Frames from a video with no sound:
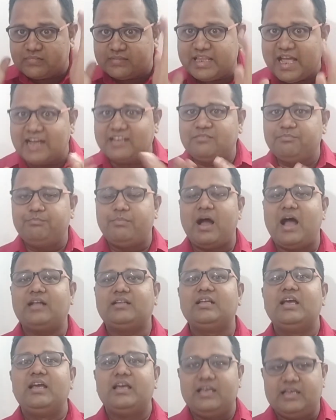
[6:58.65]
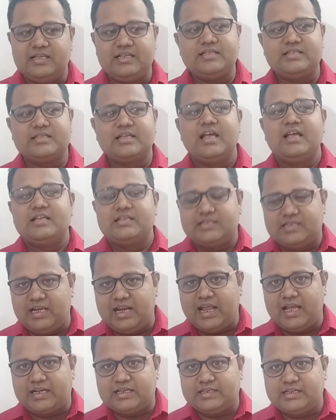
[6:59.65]
that path is
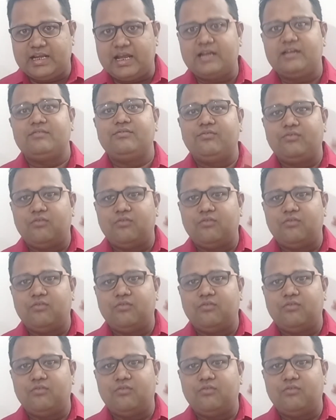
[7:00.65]
selected